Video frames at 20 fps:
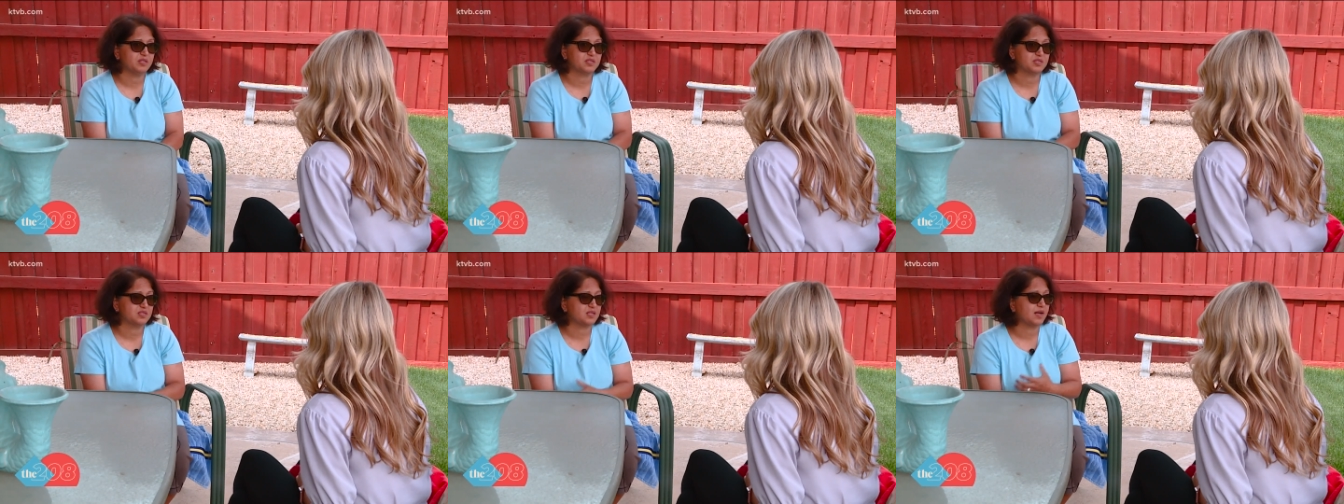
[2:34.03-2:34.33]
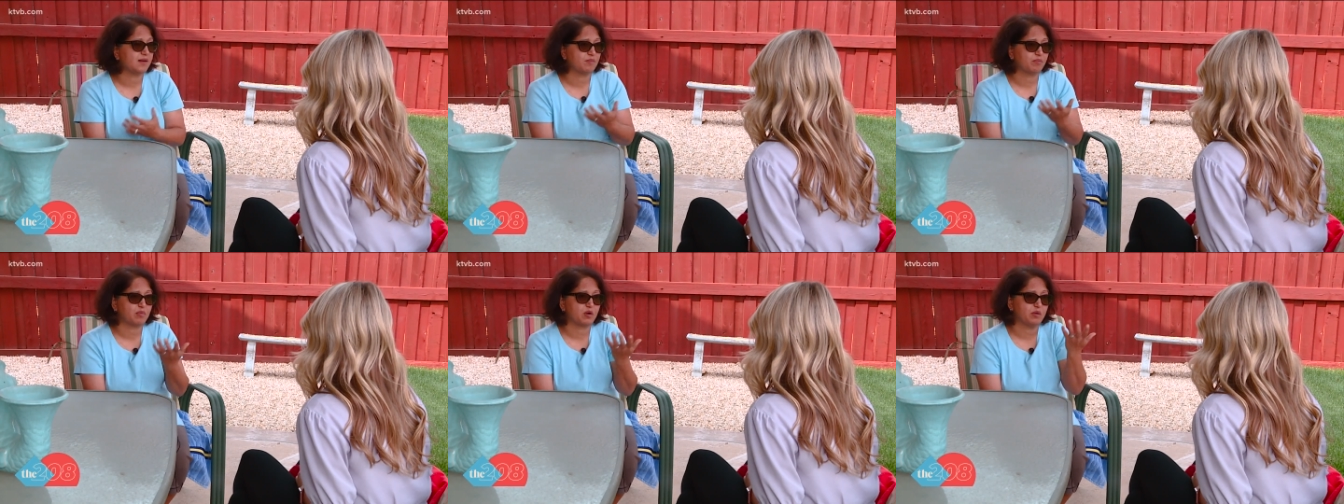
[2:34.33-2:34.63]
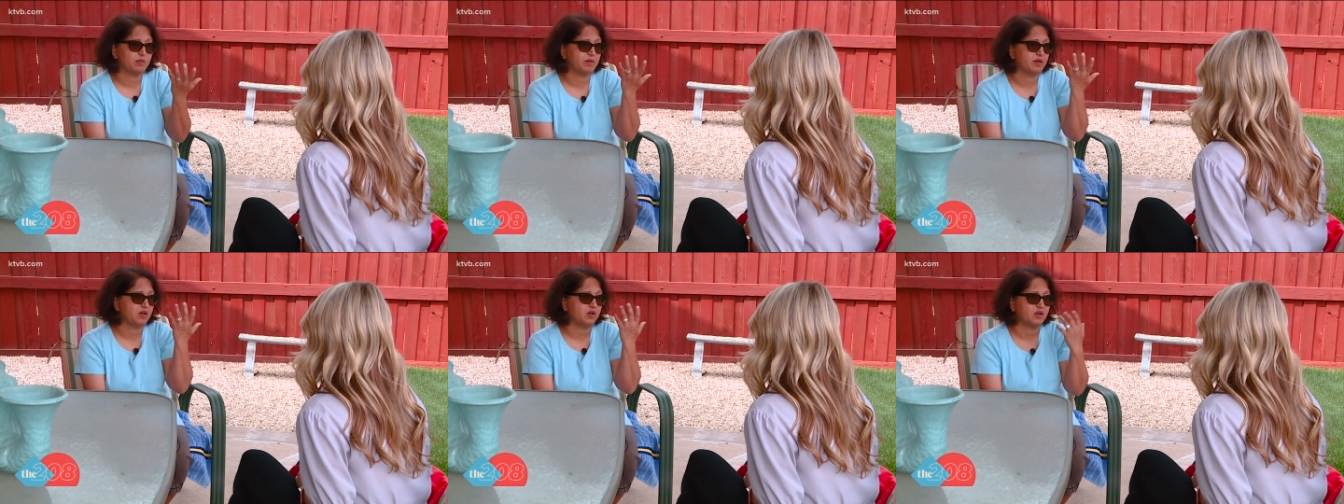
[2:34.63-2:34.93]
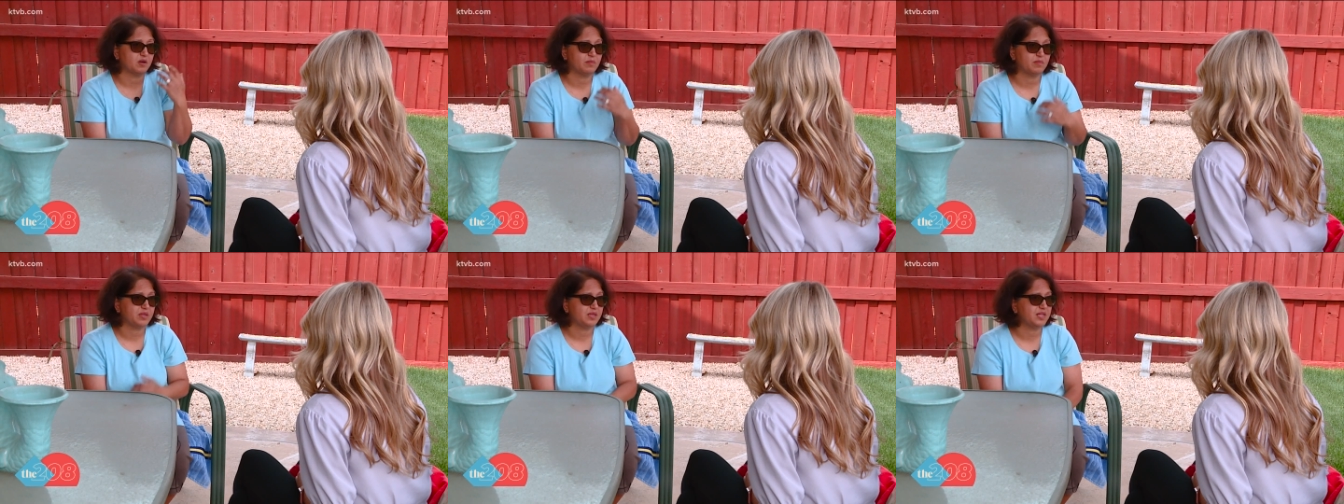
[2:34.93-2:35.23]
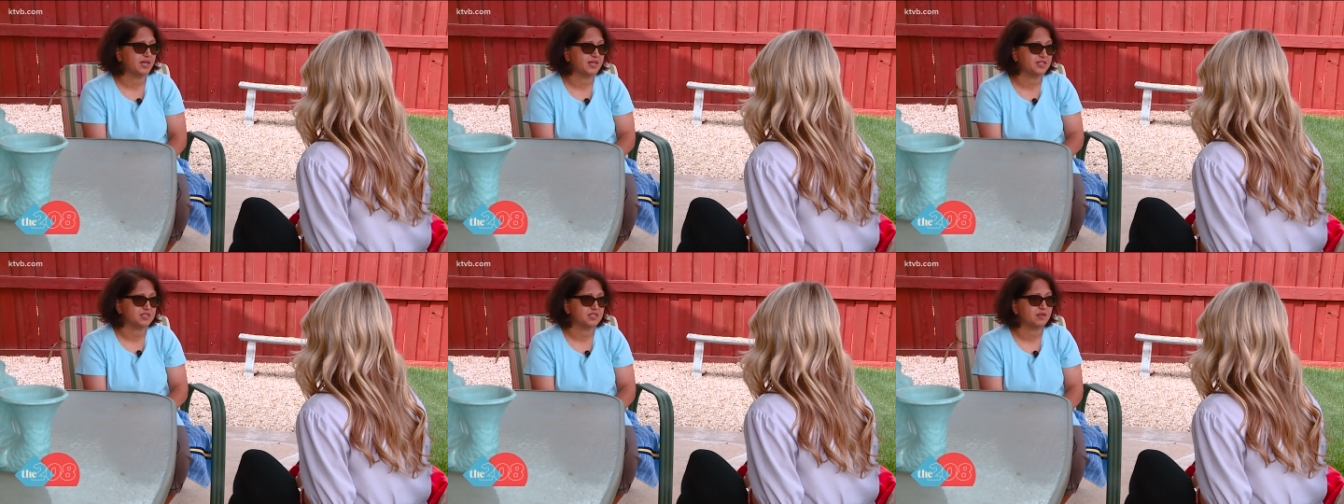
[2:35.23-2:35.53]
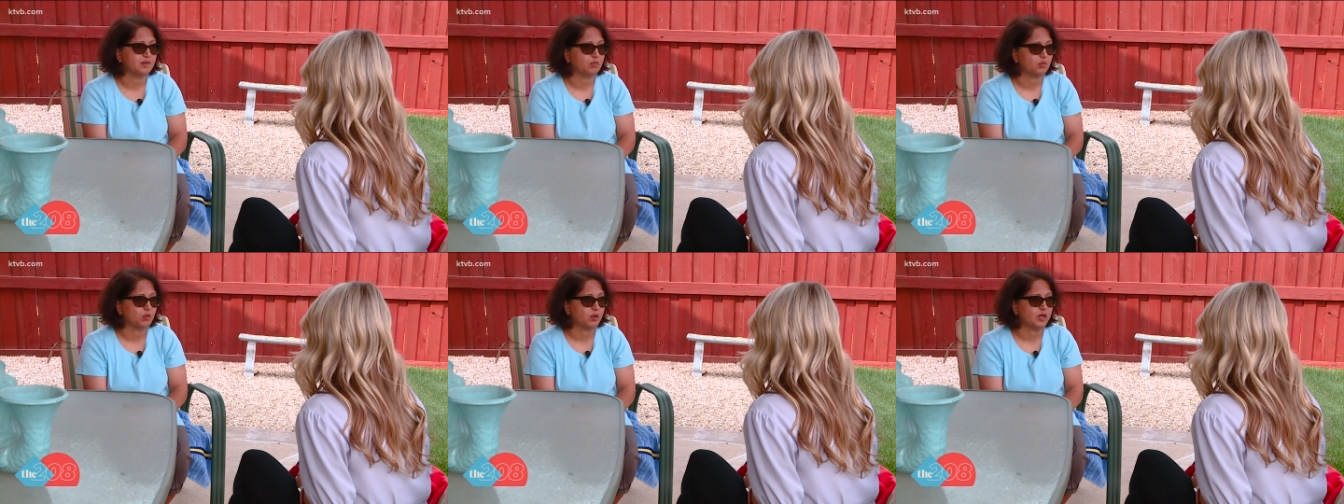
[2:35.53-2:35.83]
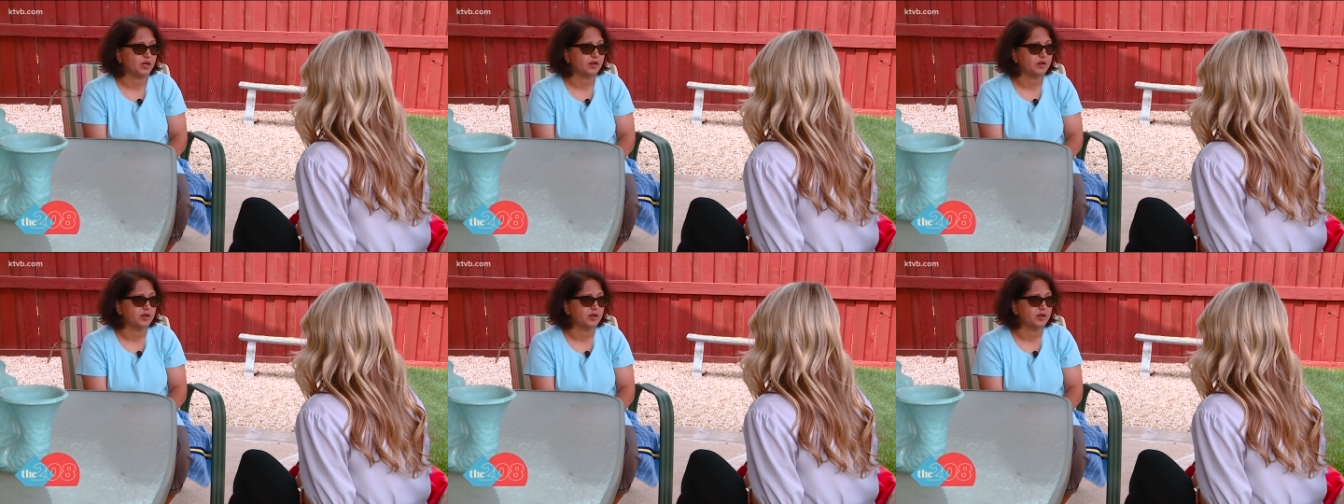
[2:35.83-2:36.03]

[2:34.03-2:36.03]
it's, I'm probably going to be dead somewhere.